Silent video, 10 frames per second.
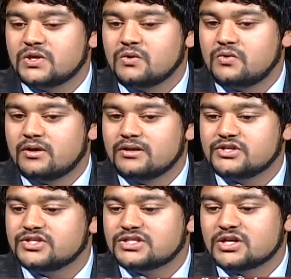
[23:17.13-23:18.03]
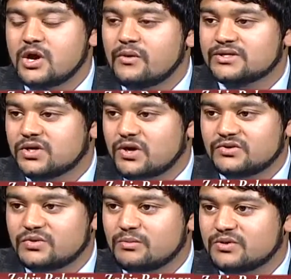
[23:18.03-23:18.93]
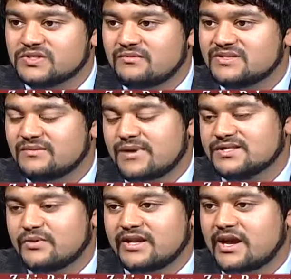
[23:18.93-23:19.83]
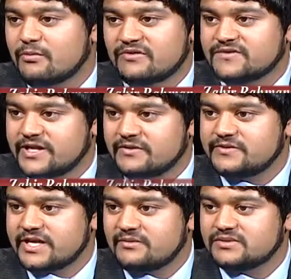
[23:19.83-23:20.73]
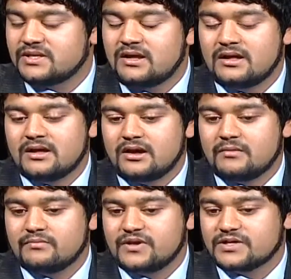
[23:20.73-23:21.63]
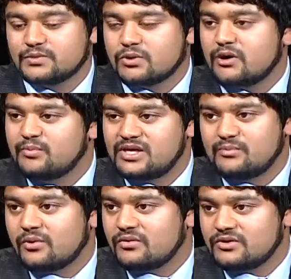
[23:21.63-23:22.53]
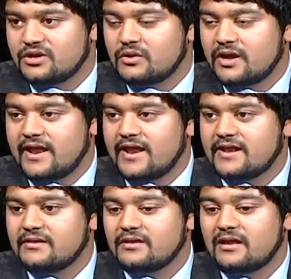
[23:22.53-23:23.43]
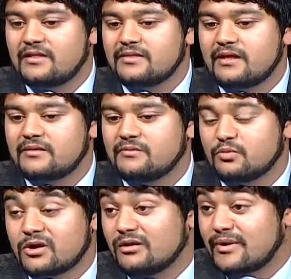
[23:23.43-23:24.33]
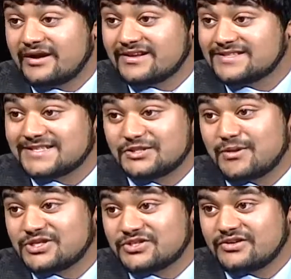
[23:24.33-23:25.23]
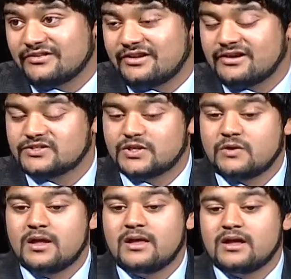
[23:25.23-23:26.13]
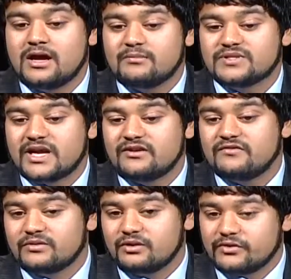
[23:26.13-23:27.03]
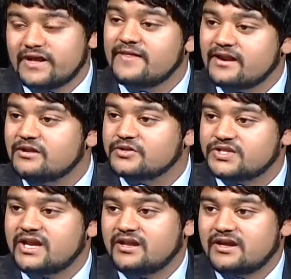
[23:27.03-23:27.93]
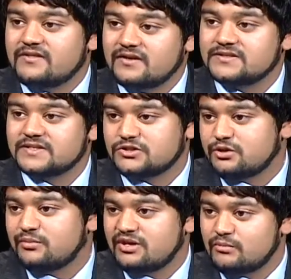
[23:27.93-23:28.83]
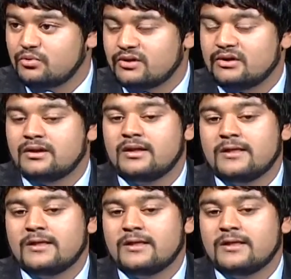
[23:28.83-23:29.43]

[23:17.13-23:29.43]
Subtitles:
So just to go and talk to a Muslim is the best way to get rid of stereotypes, because we're all people, and we're all Americans, as you mentioned earlier. So to kind of gain that understanding, I think, is extremely important.